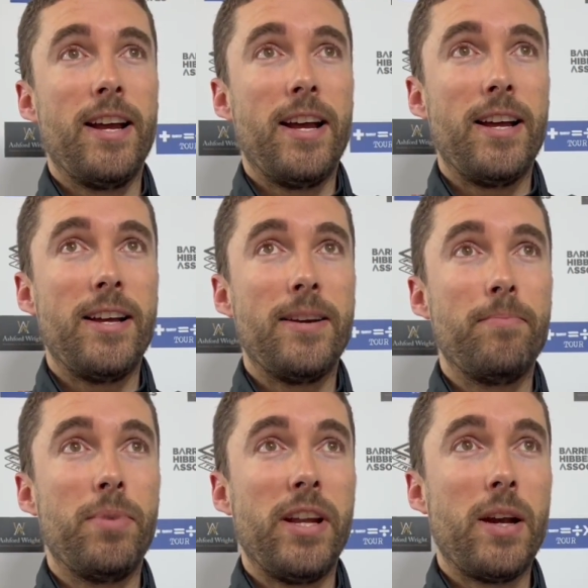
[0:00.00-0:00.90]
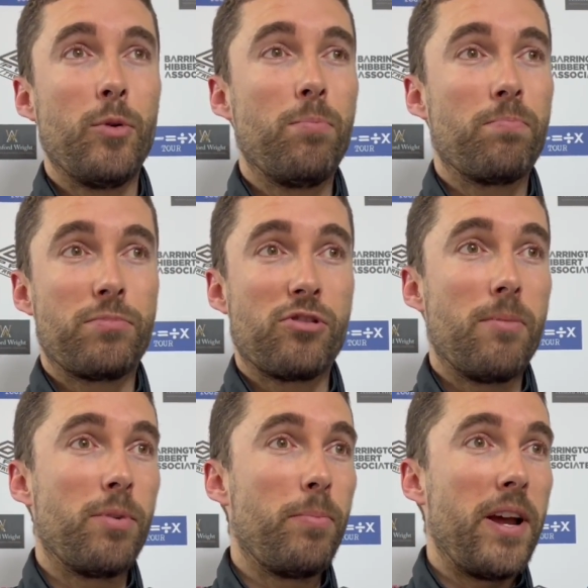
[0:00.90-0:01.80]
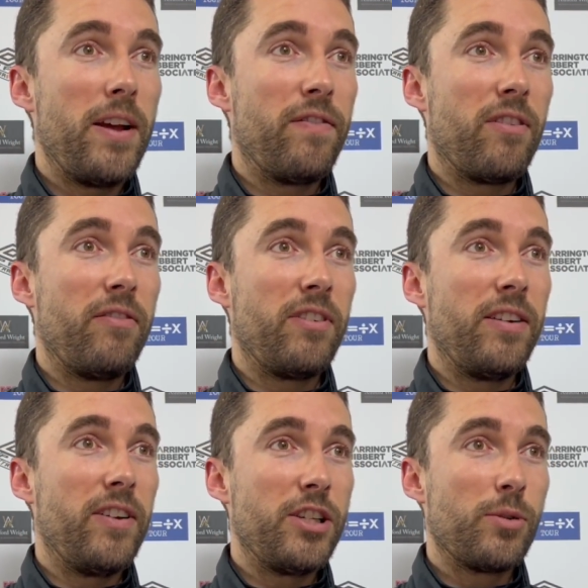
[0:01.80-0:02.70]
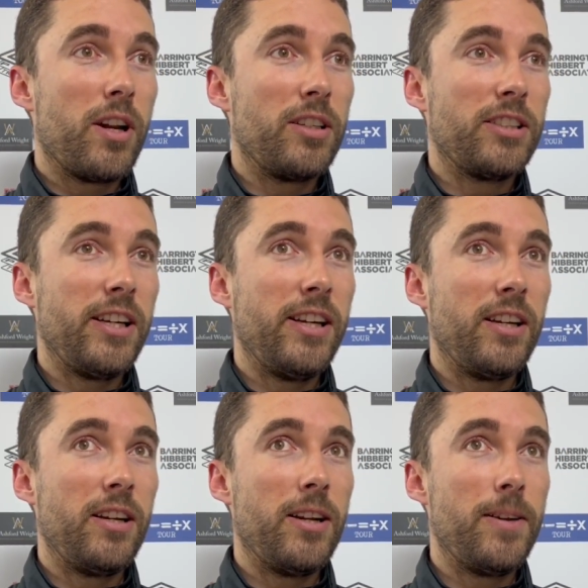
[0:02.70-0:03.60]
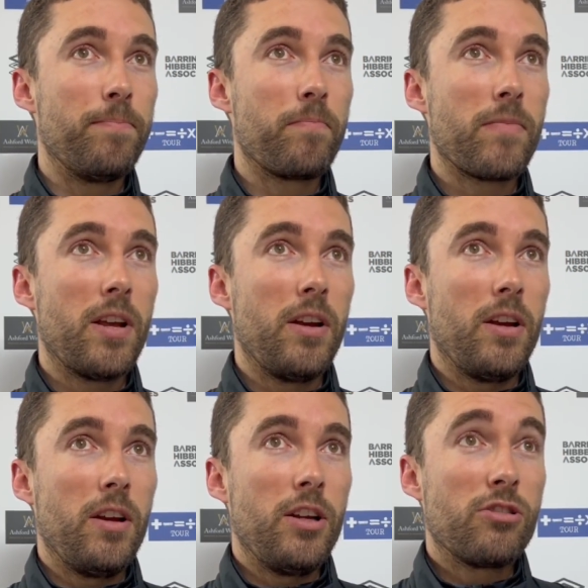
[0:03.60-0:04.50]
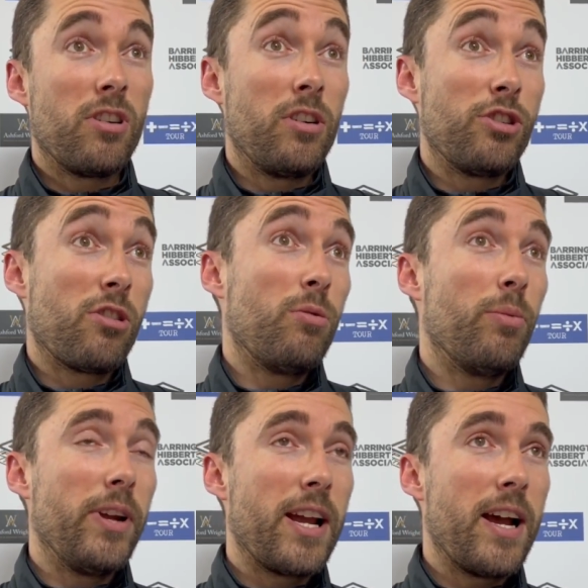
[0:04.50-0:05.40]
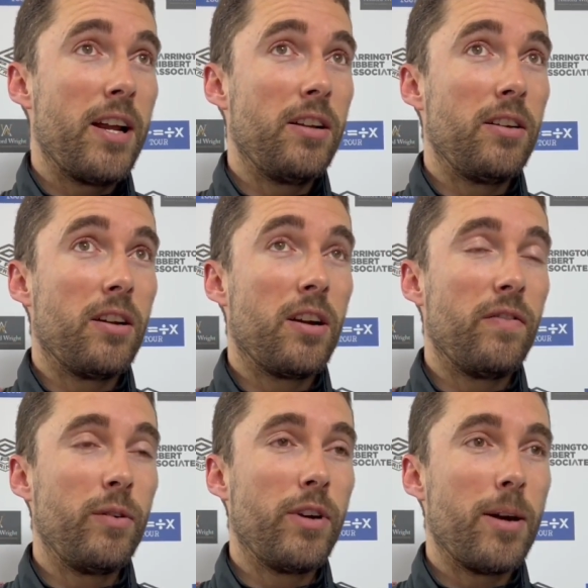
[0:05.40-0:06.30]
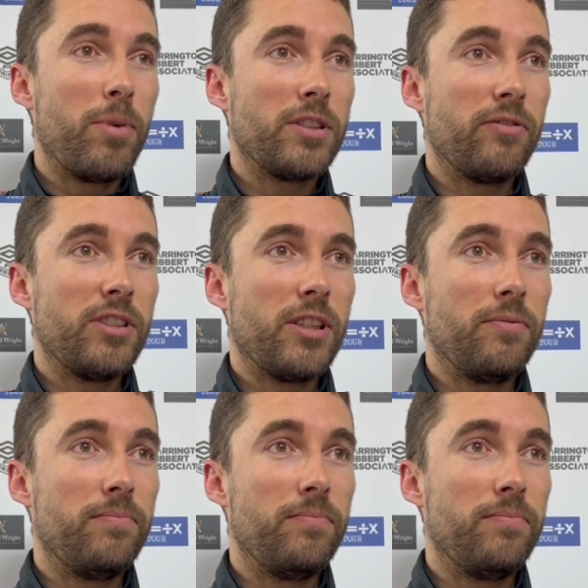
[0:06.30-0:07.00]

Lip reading: We'll try and prepare for every eventuality and try and control what we can, and hopefully we'll get a positive result.